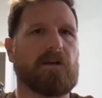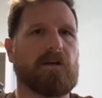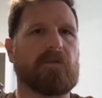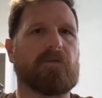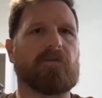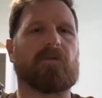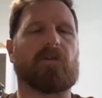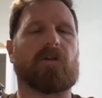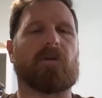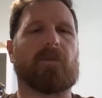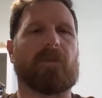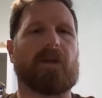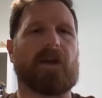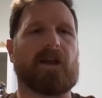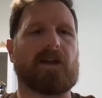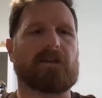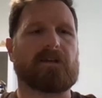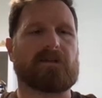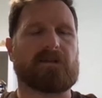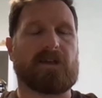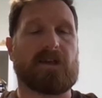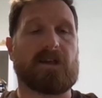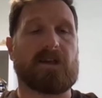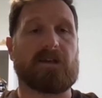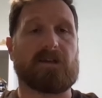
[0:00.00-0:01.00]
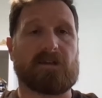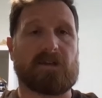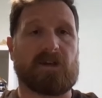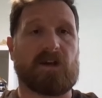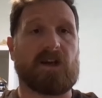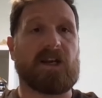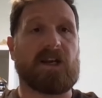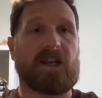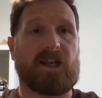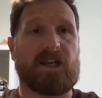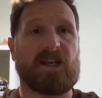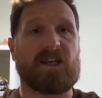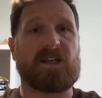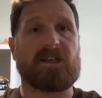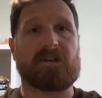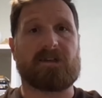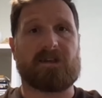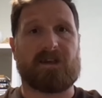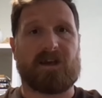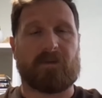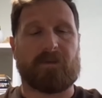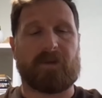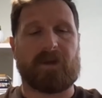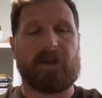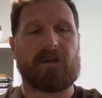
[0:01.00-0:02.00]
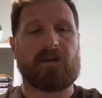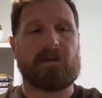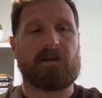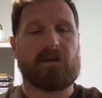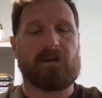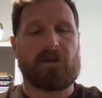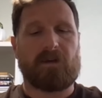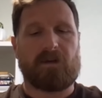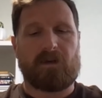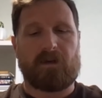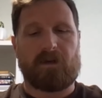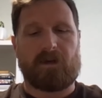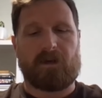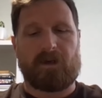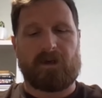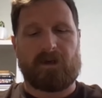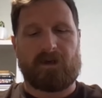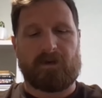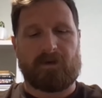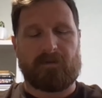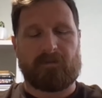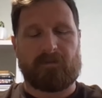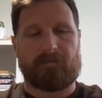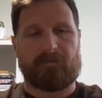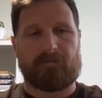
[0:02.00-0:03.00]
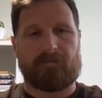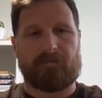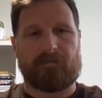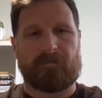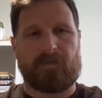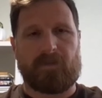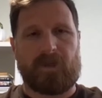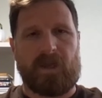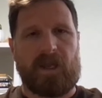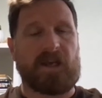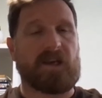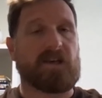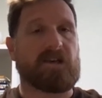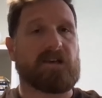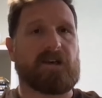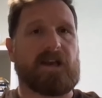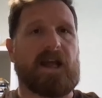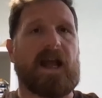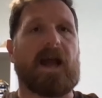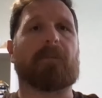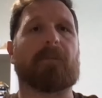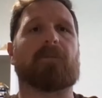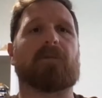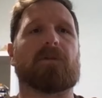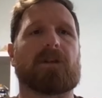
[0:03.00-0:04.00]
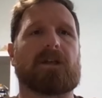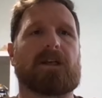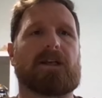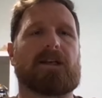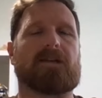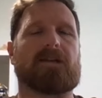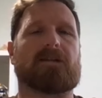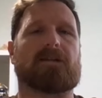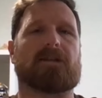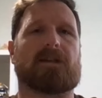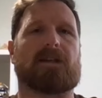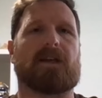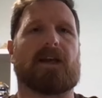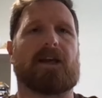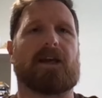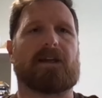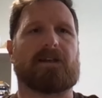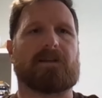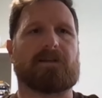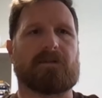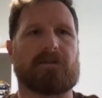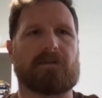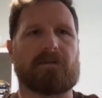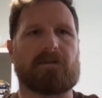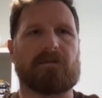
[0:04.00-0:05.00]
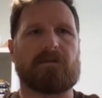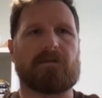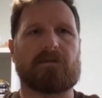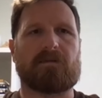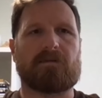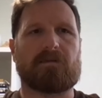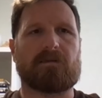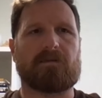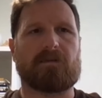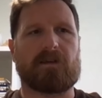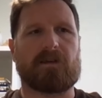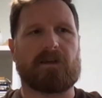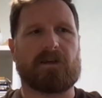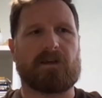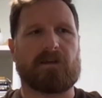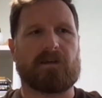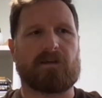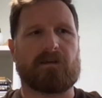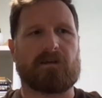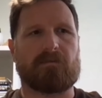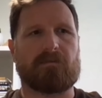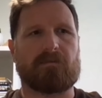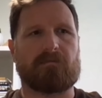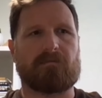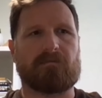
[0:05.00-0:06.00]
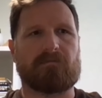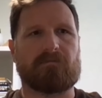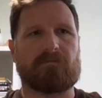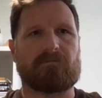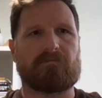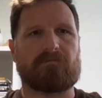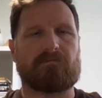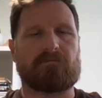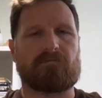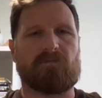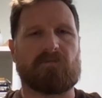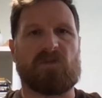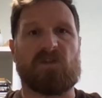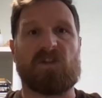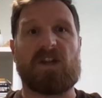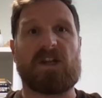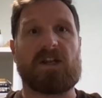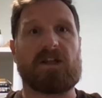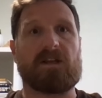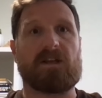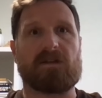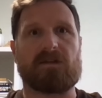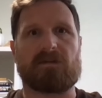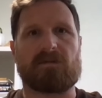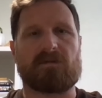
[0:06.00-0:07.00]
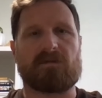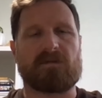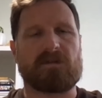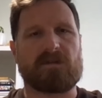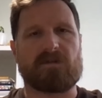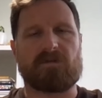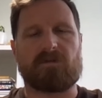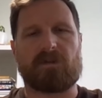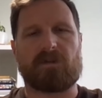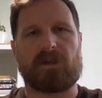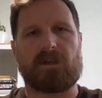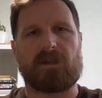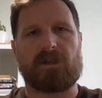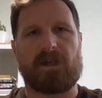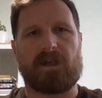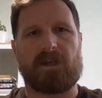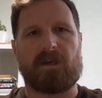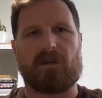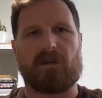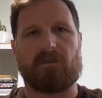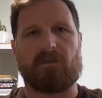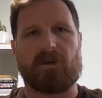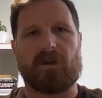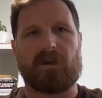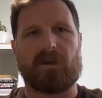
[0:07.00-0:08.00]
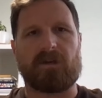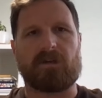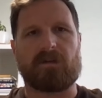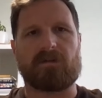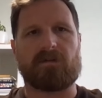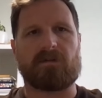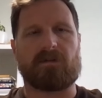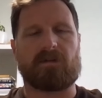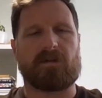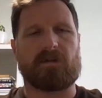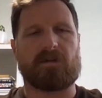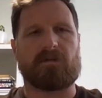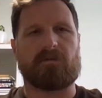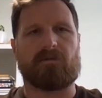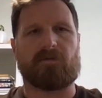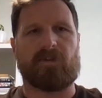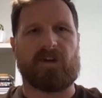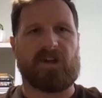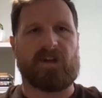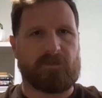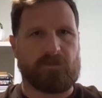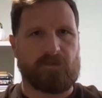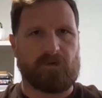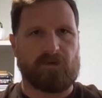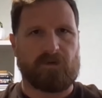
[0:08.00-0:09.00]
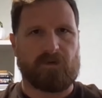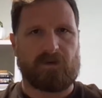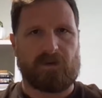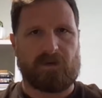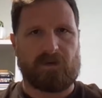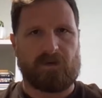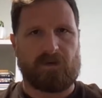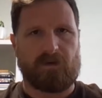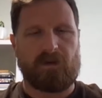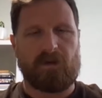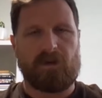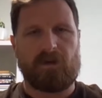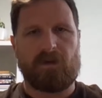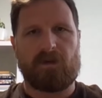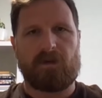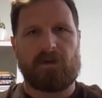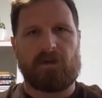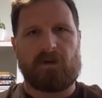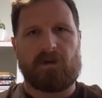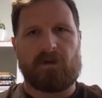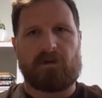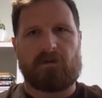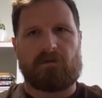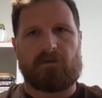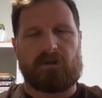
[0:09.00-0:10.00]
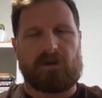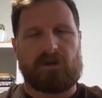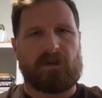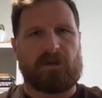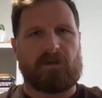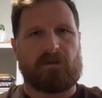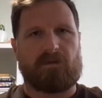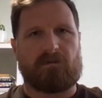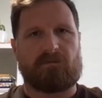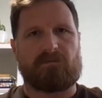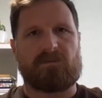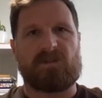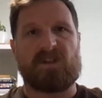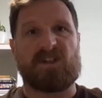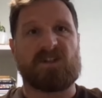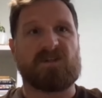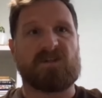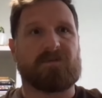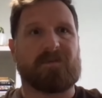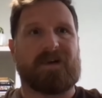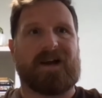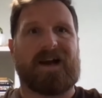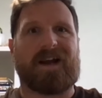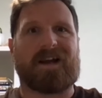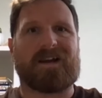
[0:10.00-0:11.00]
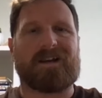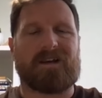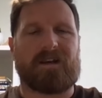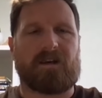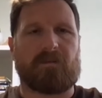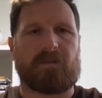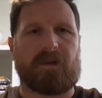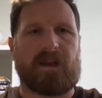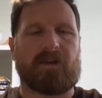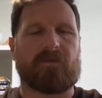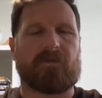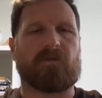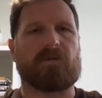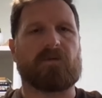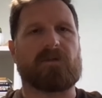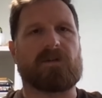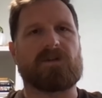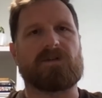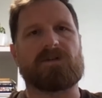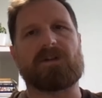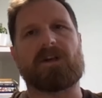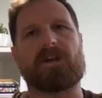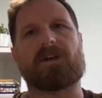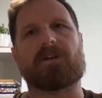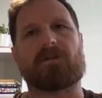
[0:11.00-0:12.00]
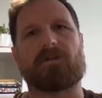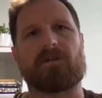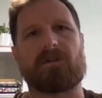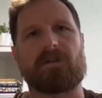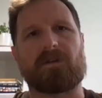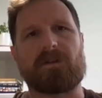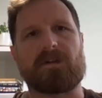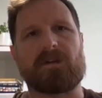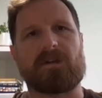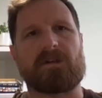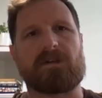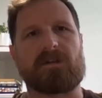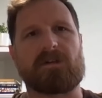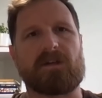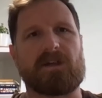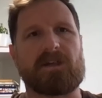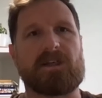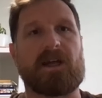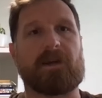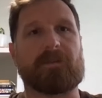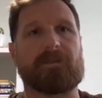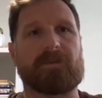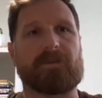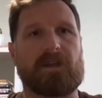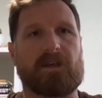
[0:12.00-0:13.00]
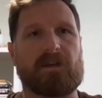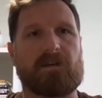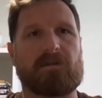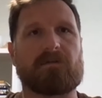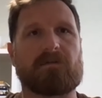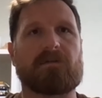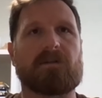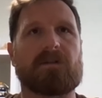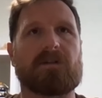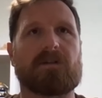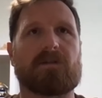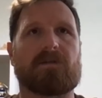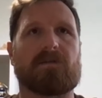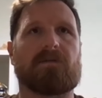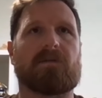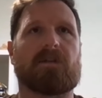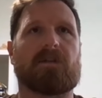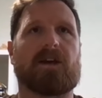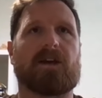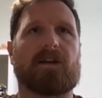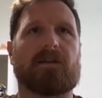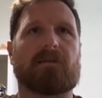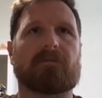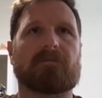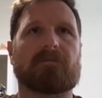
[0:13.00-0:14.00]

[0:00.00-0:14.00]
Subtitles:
from that stance. So it is coming, and it's an Apple instigated thing that's really taking place. And Facebook and digital marketing platforms in general are just adapting to that.